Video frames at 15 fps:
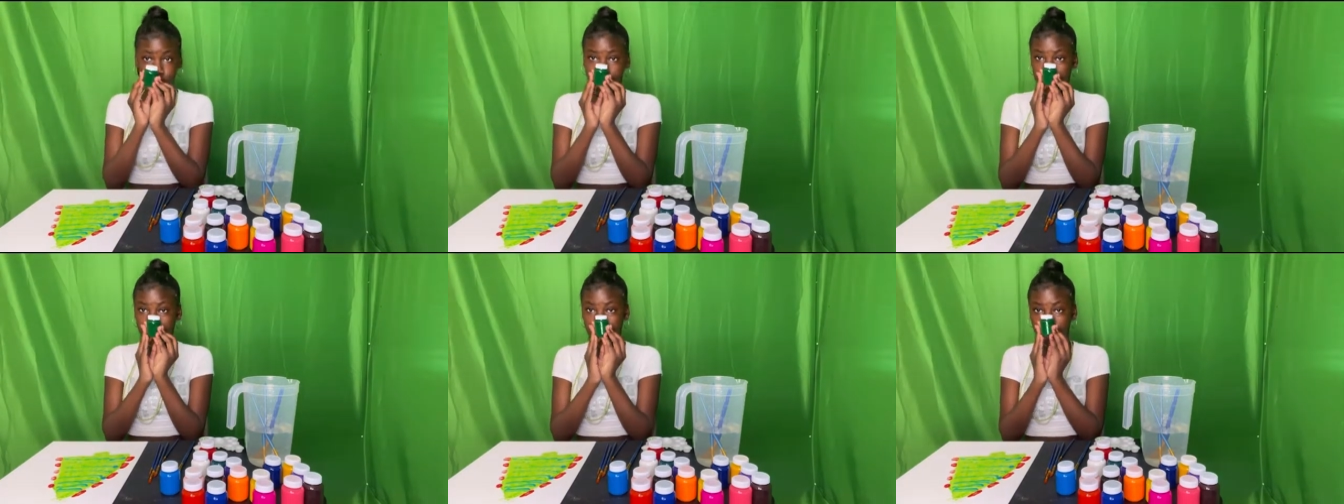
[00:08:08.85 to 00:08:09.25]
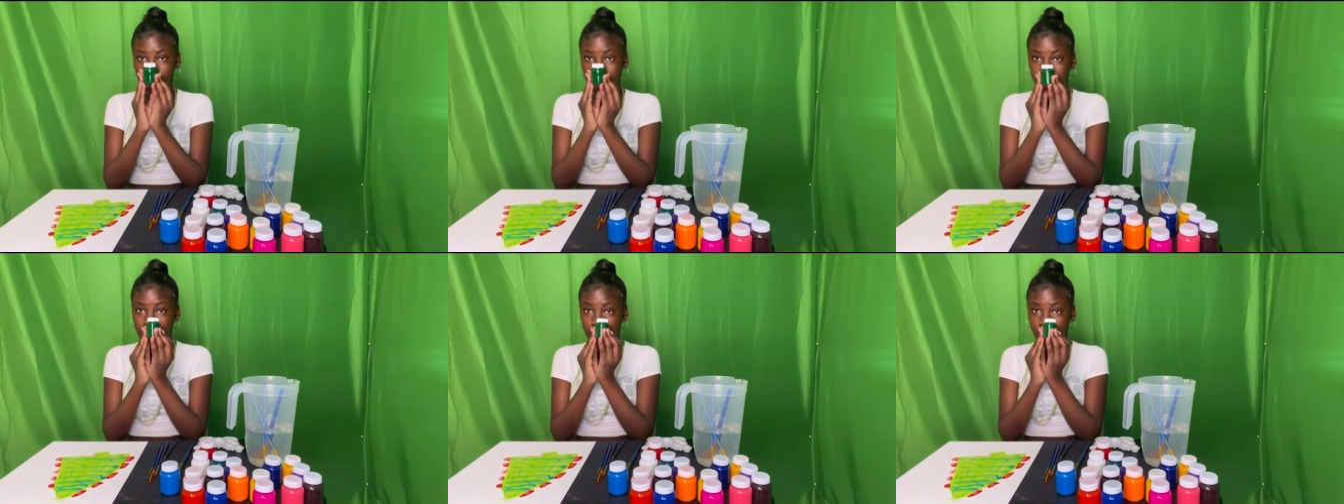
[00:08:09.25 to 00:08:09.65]
this one.
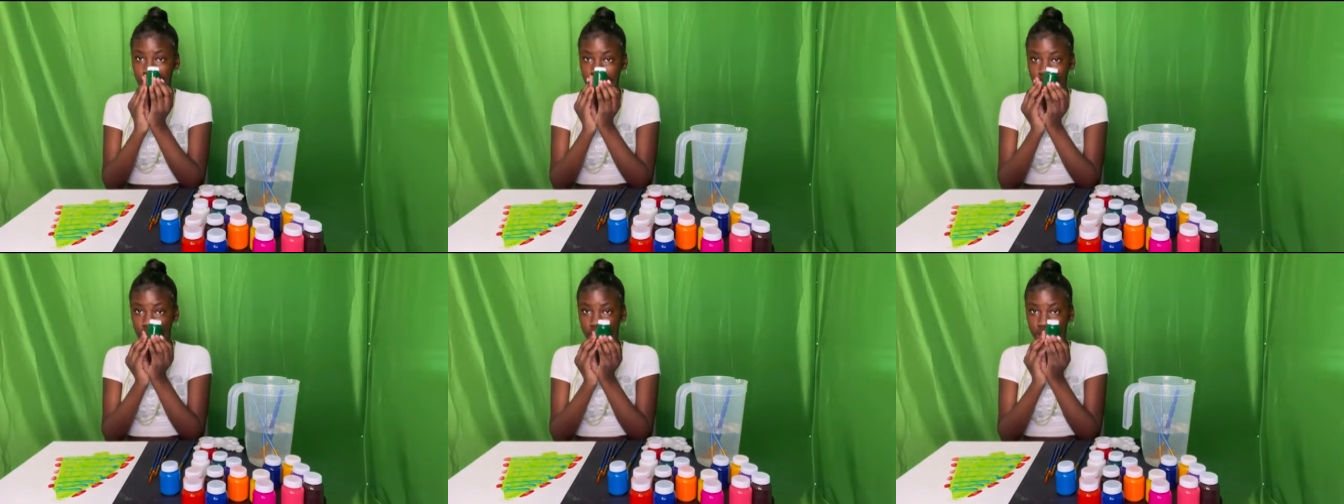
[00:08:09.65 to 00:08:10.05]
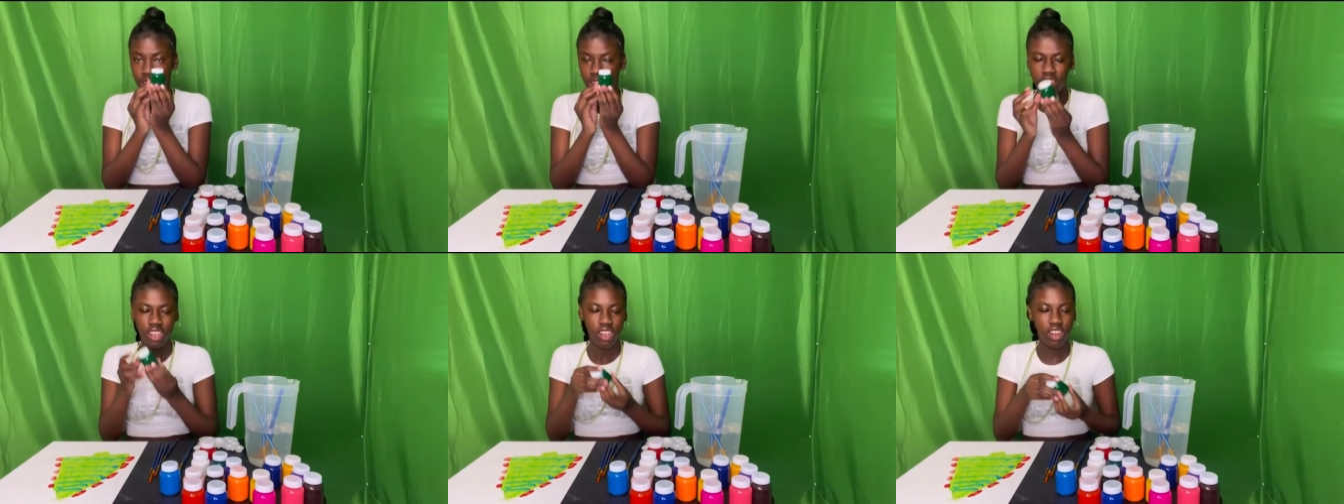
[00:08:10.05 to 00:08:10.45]

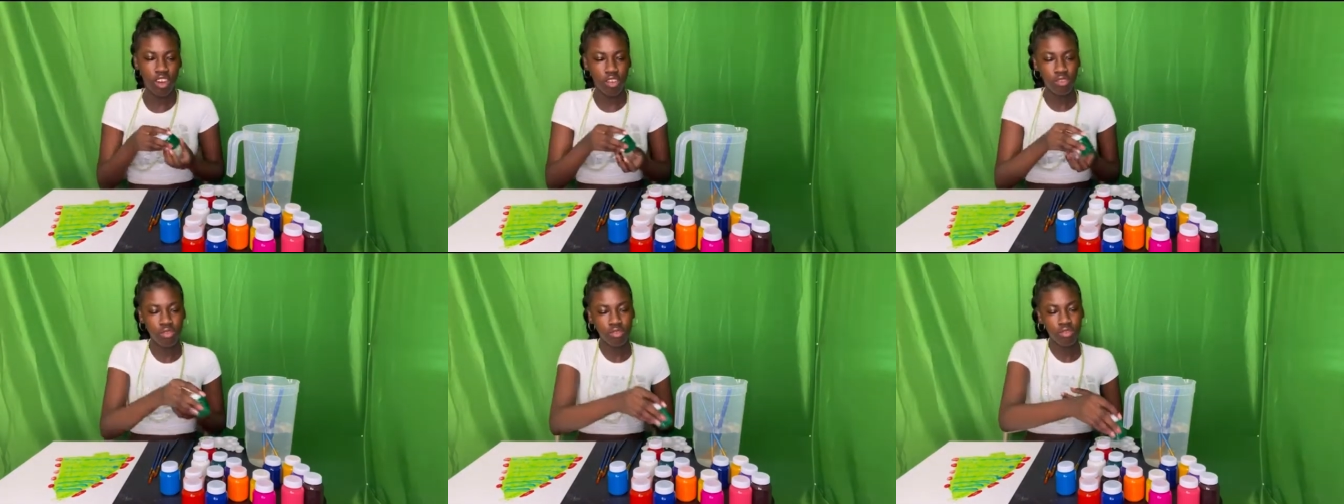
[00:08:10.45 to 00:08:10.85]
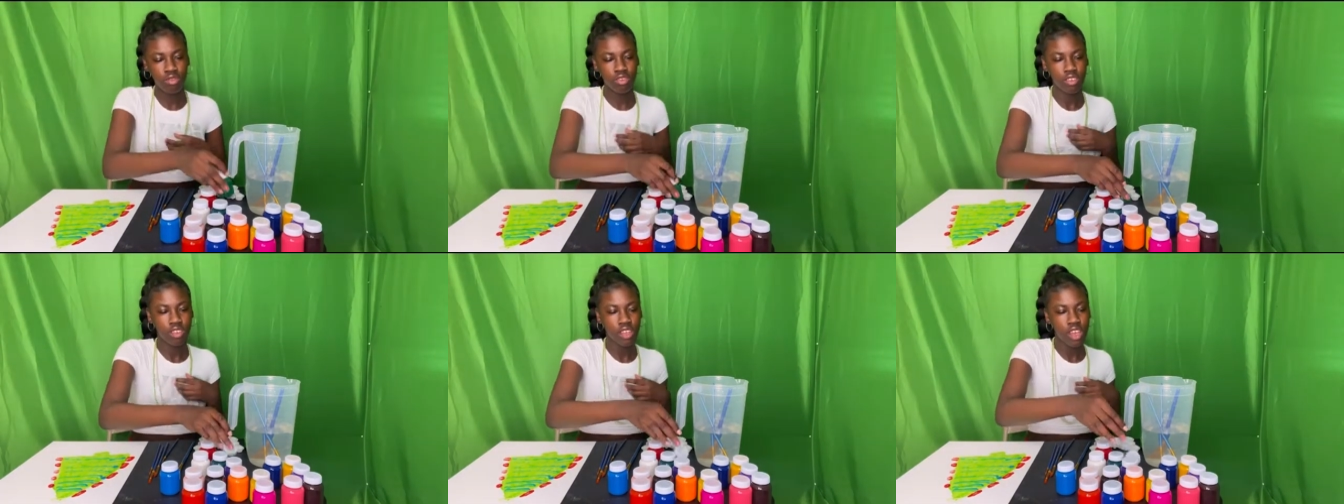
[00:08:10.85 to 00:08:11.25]
No,
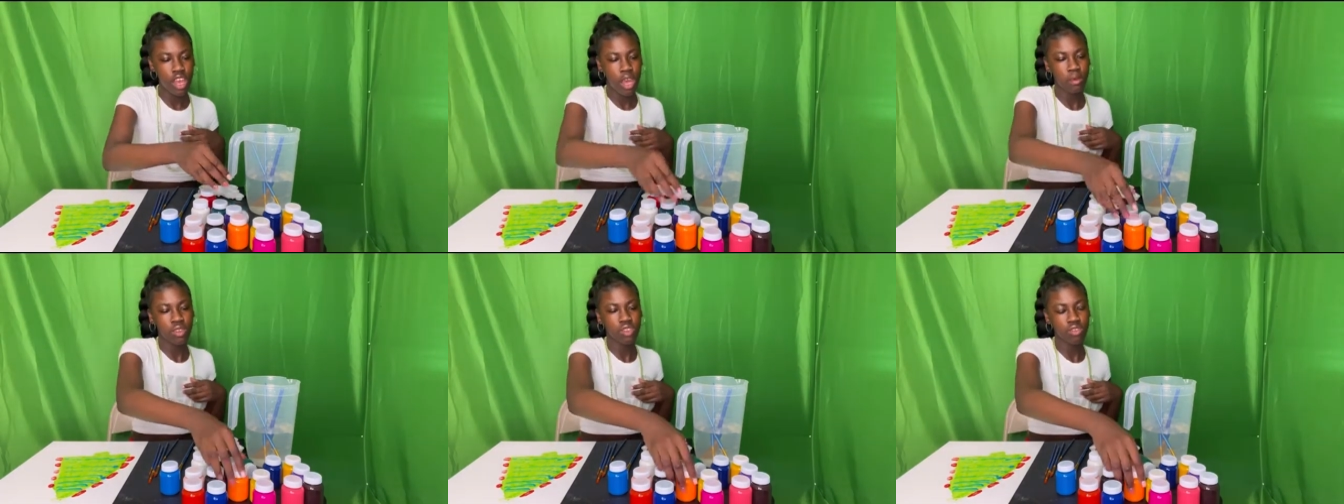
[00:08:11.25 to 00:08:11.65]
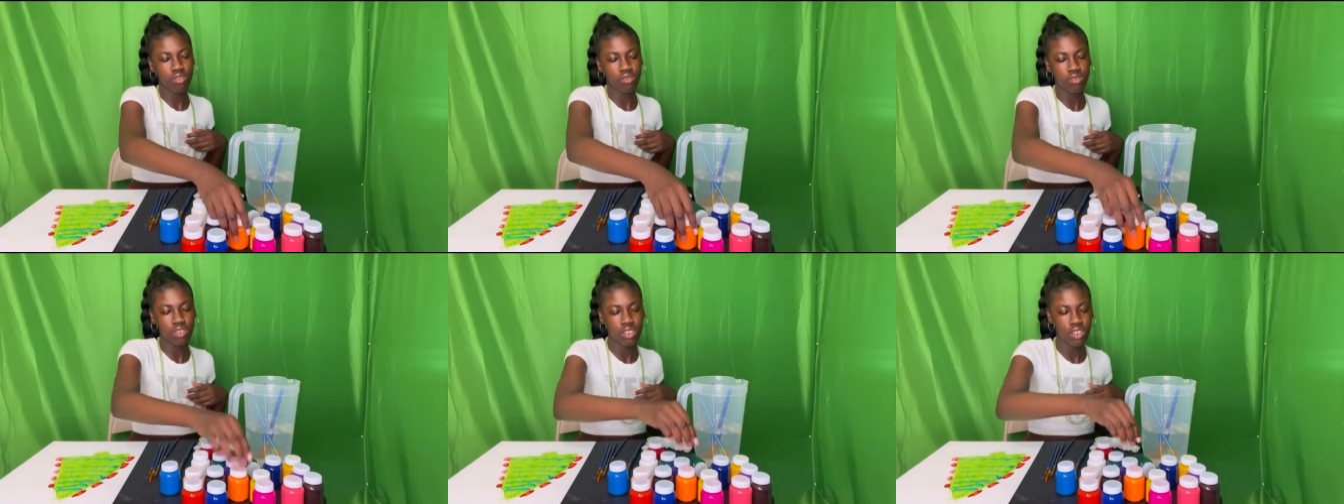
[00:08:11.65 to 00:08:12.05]
I'm gonna
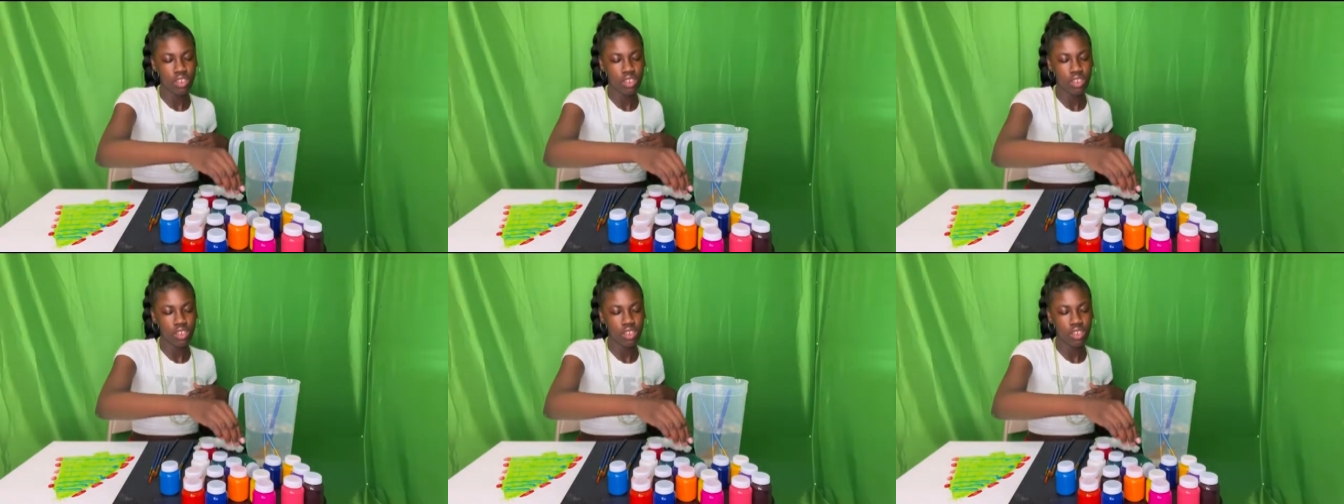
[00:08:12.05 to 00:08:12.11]
do,